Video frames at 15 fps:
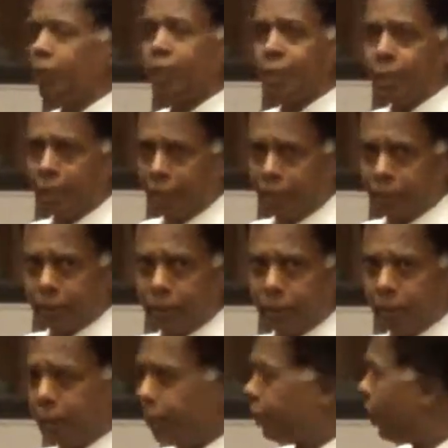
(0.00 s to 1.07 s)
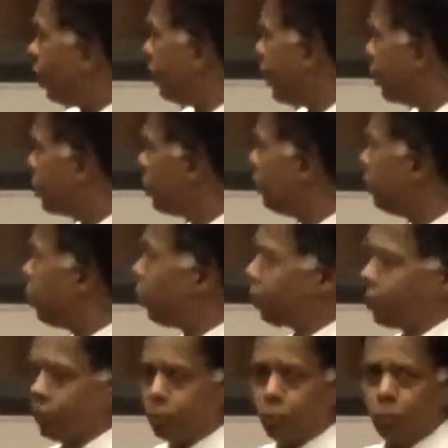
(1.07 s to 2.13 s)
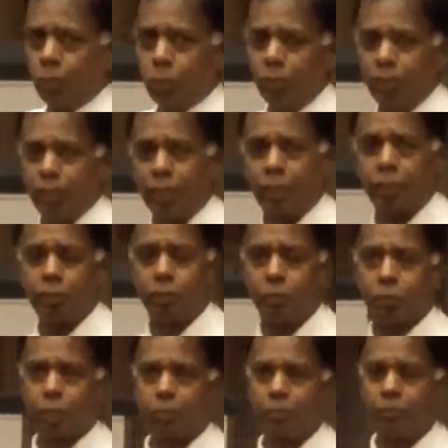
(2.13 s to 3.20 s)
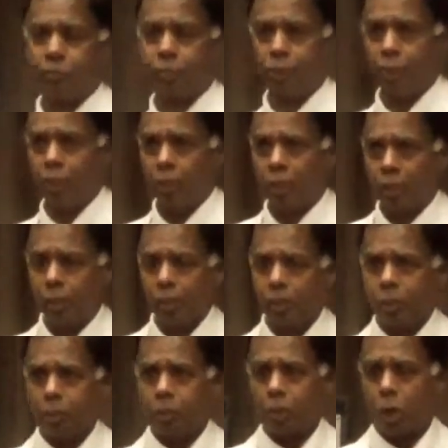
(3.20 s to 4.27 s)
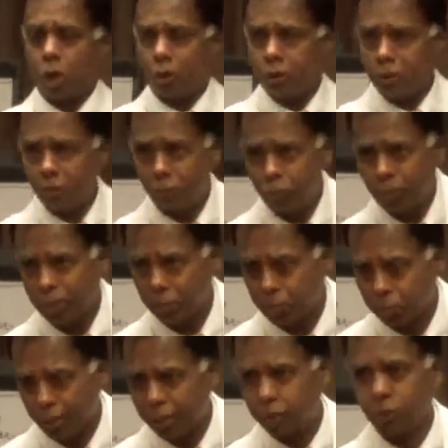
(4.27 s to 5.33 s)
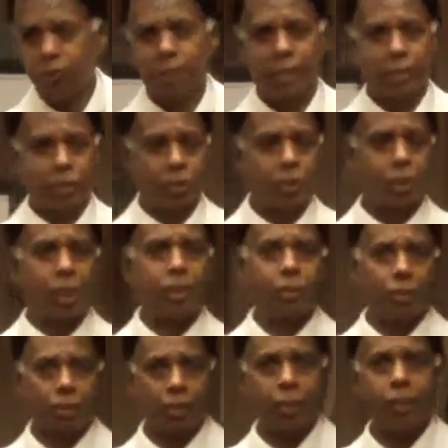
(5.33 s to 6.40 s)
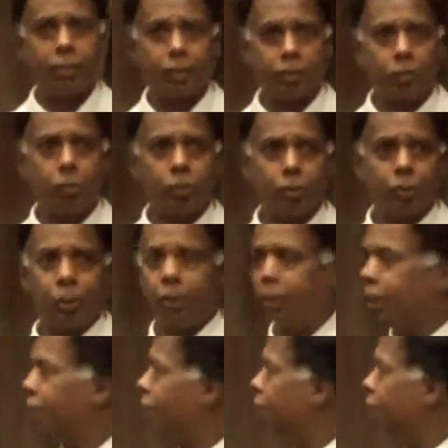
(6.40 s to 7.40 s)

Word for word: neglect. Now that's important. When we get into some of the cognitive reappraisal exercises later, you will see